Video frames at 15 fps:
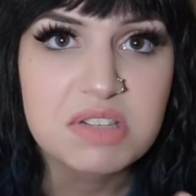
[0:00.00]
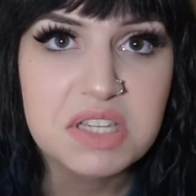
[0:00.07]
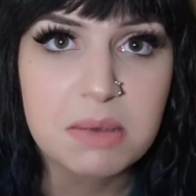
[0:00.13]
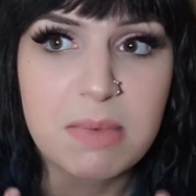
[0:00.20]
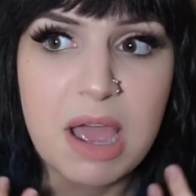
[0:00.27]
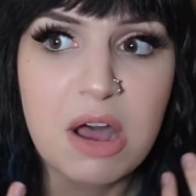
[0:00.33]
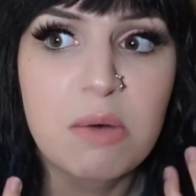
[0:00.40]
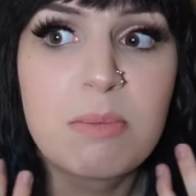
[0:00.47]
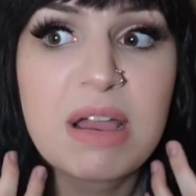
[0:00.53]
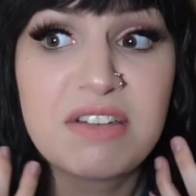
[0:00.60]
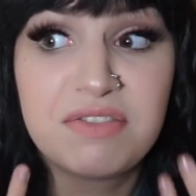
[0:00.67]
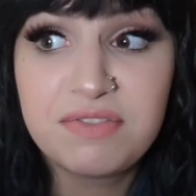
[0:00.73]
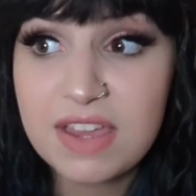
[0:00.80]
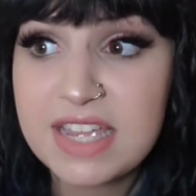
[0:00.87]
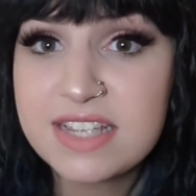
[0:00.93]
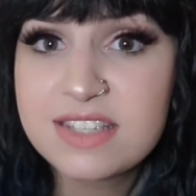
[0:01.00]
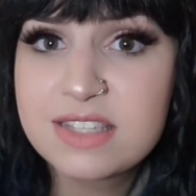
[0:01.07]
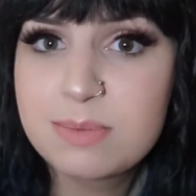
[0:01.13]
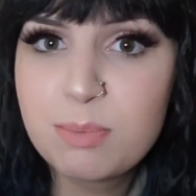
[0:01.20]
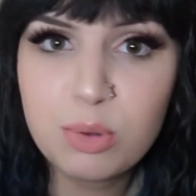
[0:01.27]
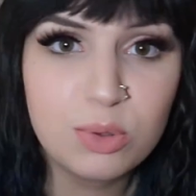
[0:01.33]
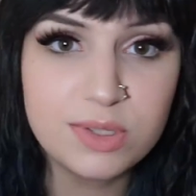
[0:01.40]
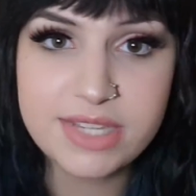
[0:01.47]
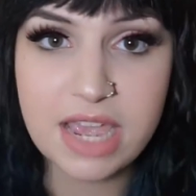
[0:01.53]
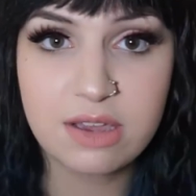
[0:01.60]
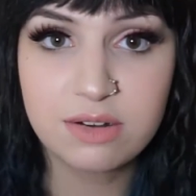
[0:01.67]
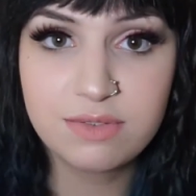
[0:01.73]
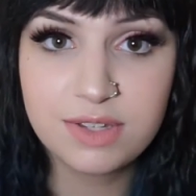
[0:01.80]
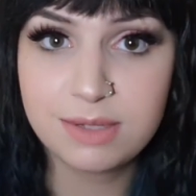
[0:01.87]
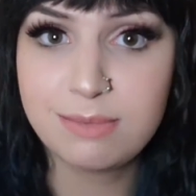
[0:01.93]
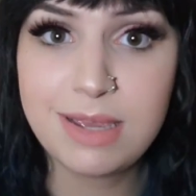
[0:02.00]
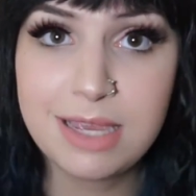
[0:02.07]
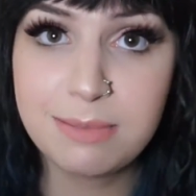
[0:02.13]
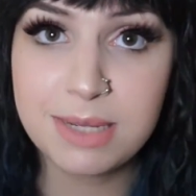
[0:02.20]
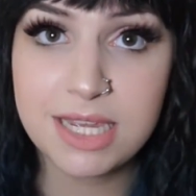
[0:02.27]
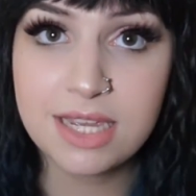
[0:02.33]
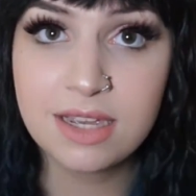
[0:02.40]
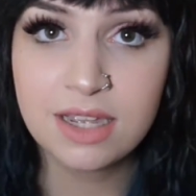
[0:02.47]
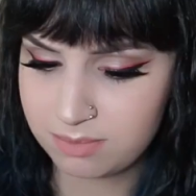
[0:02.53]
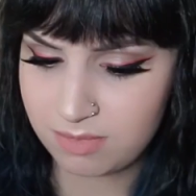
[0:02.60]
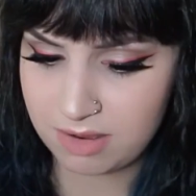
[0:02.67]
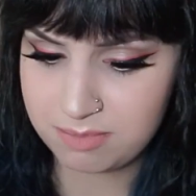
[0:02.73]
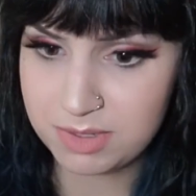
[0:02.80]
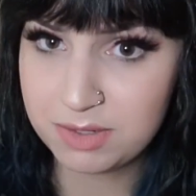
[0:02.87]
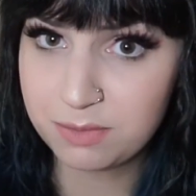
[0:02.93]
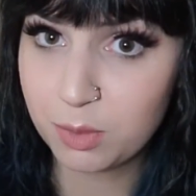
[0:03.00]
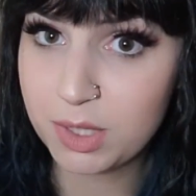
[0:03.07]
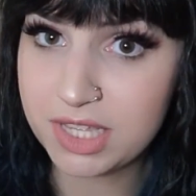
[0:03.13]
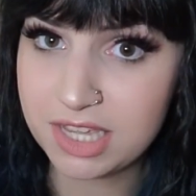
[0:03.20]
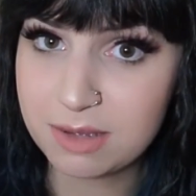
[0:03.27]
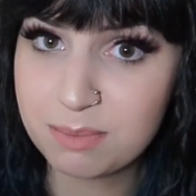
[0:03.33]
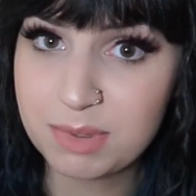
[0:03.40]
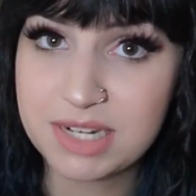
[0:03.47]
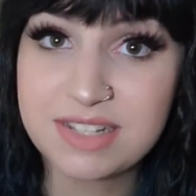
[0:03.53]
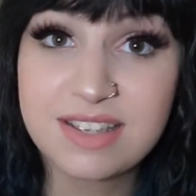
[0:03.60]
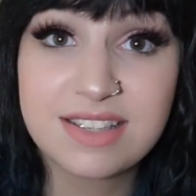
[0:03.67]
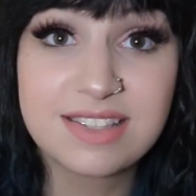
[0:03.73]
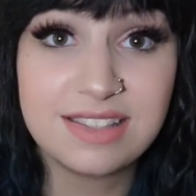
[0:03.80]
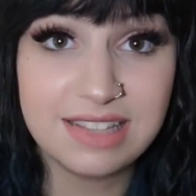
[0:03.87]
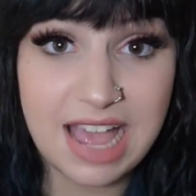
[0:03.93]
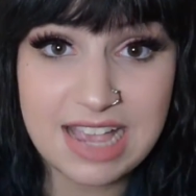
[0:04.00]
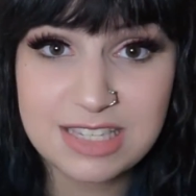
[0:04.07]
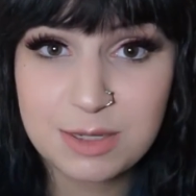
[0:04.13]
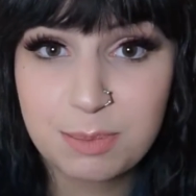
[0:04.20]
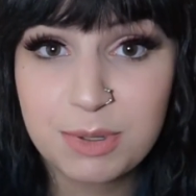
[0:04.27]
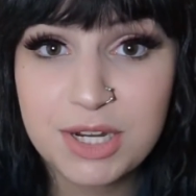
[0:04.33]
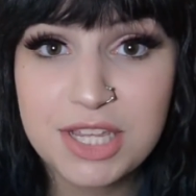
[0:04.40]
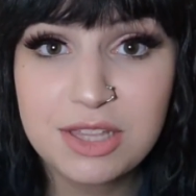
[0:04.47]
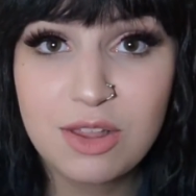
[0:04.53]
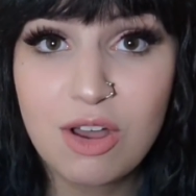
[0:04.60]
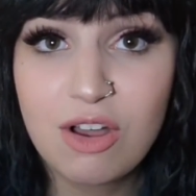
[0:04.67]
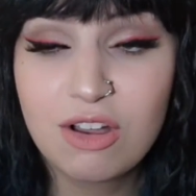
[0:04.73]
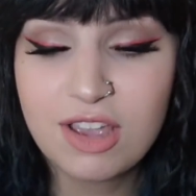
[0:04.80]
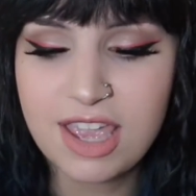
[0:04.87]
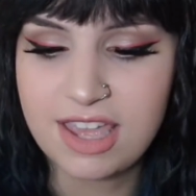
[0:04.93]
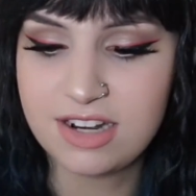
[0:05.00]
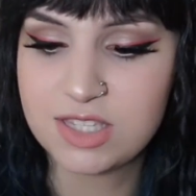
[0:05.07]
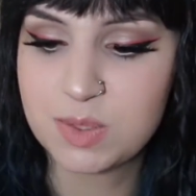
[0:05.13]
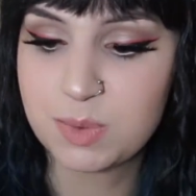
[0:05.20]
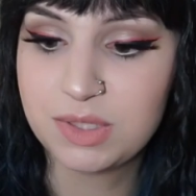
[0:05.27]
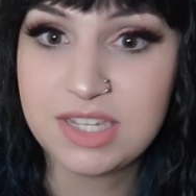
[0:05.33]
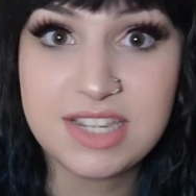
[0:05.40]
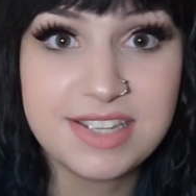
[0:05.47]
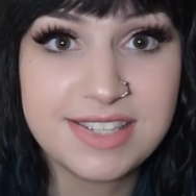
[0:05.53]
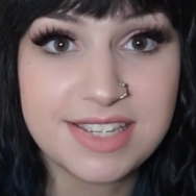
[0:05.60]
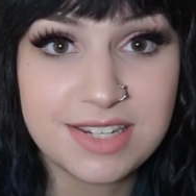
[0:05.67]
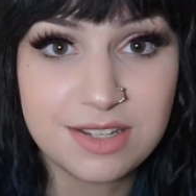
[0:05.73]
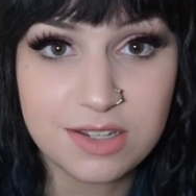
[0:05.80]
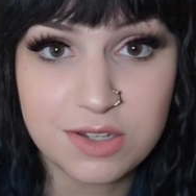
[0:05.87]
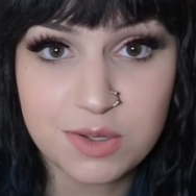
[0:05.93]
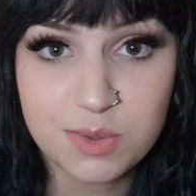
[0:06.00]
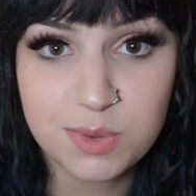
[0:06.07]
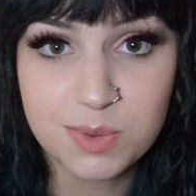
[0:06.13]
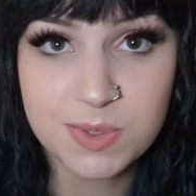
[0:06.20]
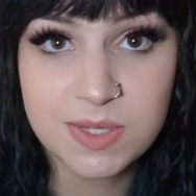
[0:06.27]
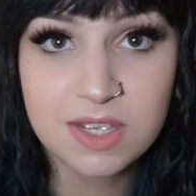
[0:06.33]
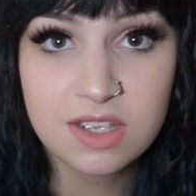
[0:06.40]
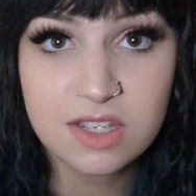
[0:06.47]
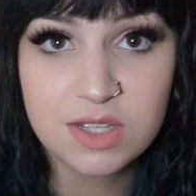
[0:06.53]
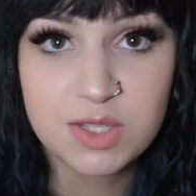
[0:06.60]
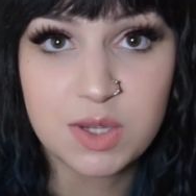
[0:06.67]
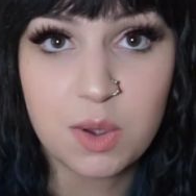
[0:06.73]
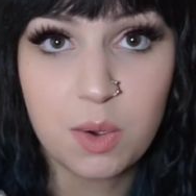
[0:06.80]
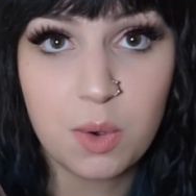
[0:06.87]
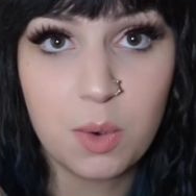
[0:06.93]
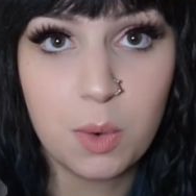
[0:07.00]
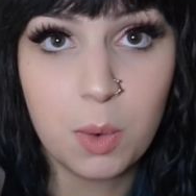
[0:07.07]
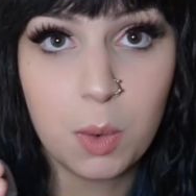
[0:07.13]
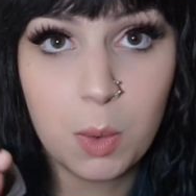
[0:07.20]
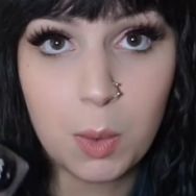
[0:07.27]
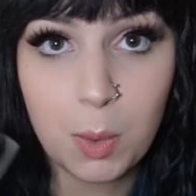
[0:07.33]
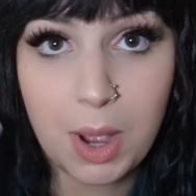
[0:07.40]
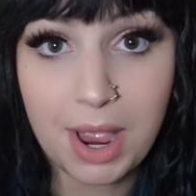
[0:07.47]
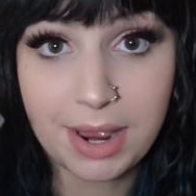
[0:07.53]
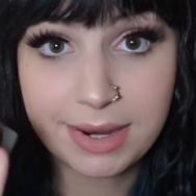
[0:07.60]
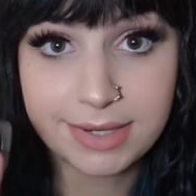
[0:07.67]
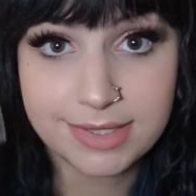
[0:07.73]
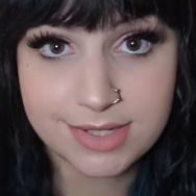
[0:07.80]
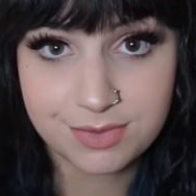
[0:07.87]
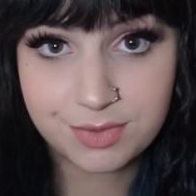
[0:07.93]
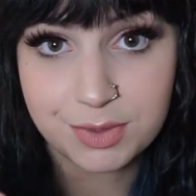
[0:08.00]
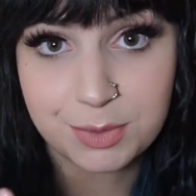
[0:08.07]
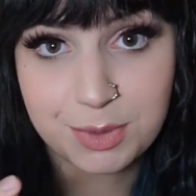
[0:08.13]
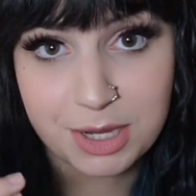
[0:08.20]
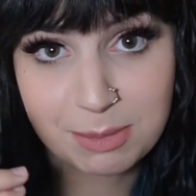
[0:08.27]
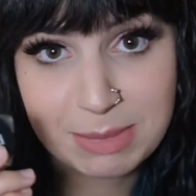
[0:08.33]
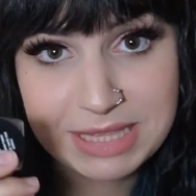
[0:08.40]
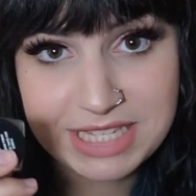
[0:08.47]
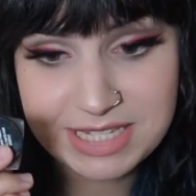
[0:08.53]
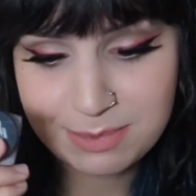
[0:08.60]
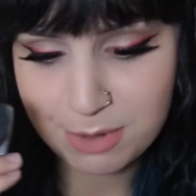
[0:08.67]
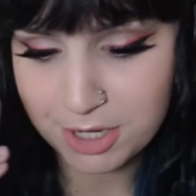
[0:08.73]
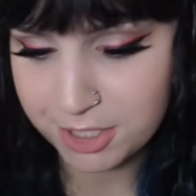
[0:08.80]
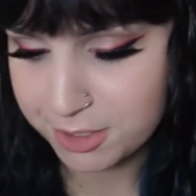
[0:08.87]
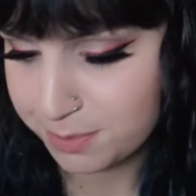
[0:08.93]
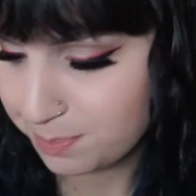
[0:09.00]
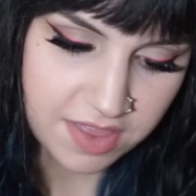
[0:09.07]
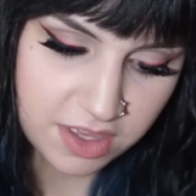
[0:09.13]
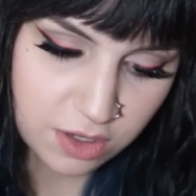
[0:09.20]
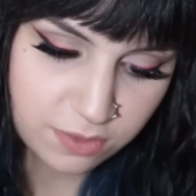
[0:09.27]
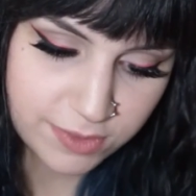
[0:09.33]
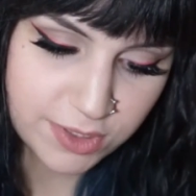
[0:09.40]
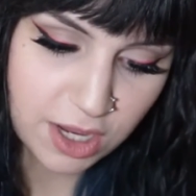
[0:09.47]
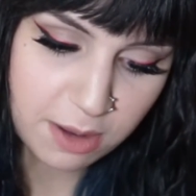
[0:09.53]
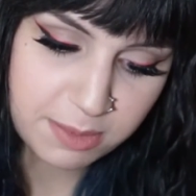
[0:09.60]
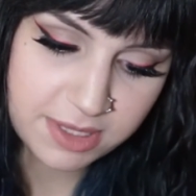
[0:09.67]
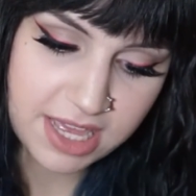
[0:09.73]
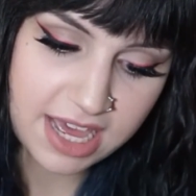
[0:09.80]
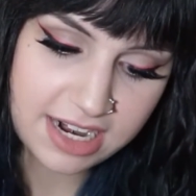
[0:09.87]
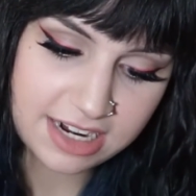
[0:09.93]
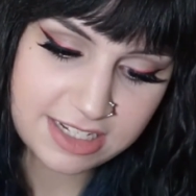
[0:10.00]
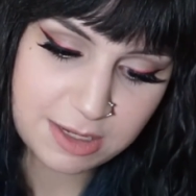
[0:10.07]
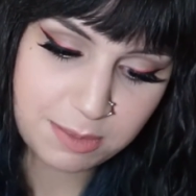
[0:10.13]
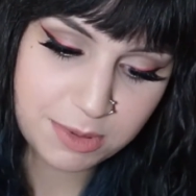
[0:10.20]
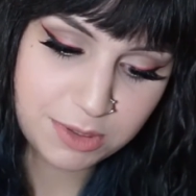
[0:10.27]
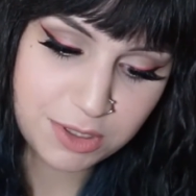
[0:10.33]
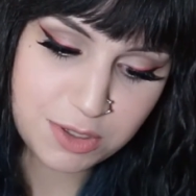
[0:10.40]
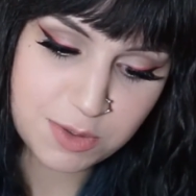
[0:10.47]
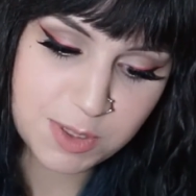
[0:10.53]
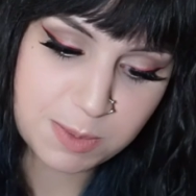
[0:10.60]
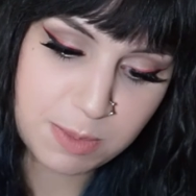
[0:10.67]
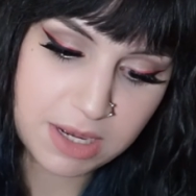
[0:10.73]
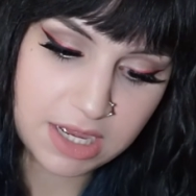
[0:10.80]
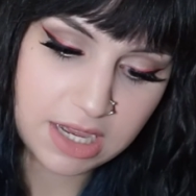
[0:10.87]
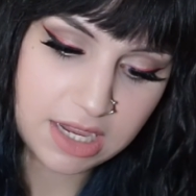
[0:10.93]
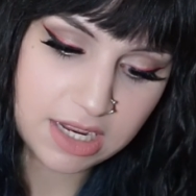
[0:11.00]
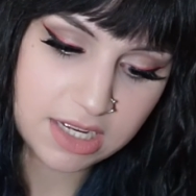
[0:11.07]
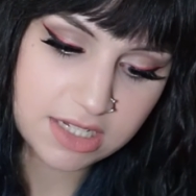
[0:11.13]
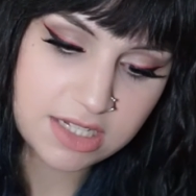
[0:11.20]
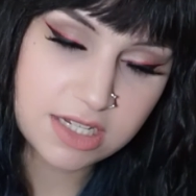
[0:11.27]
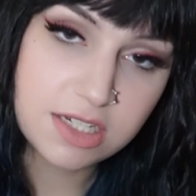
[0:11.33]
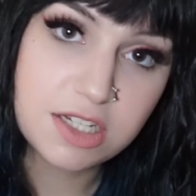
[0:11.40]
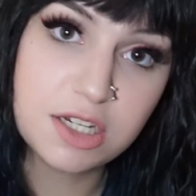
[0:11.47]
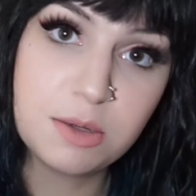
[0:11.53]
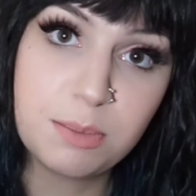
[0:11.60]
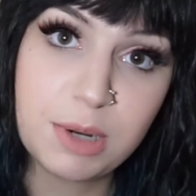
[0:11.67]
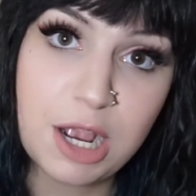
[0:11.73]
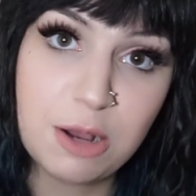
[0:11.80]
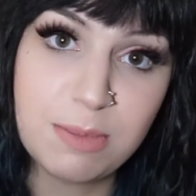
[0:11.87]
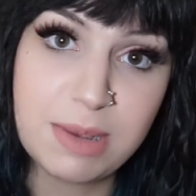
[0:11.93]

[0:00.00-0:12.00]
somehow my face pulls out of it maybe. I've been avoiding it, but it does last pretty long and it's really easy to use, so I definitely recommend this product. And then over top of that, I typically use my tinted brow